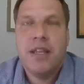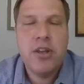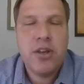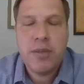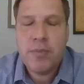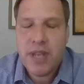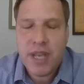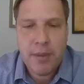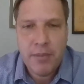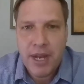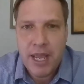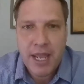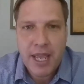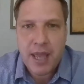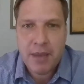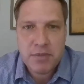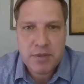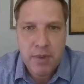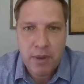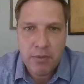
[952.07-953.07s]
you can become an
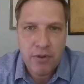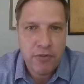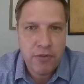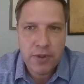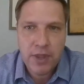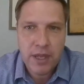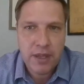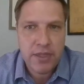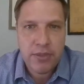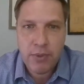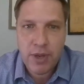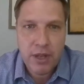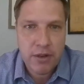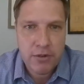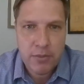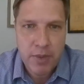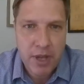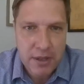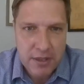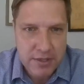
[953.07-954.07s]
ACAMS member for like
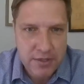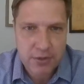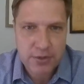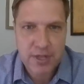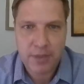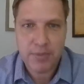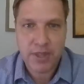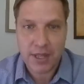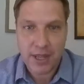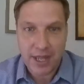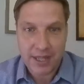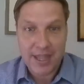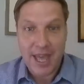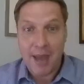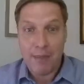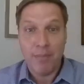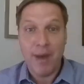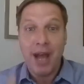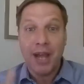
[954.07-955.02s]
$300 or something like that.